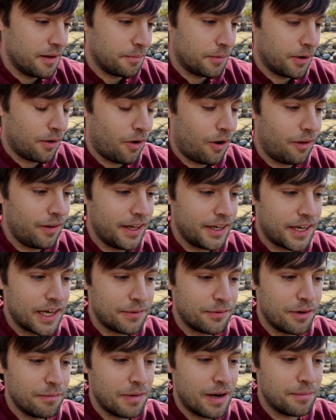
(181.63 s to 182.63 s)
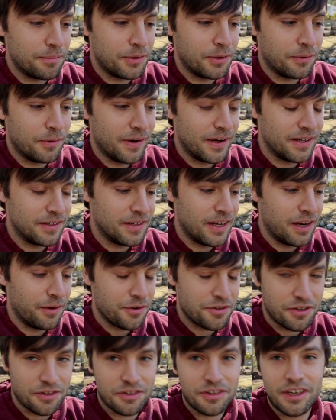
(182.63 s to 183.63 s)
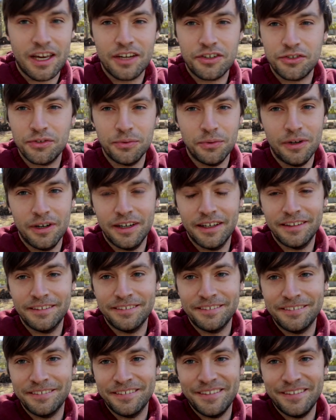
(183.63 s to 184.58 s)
But all I can remember right now is Saskatchewan,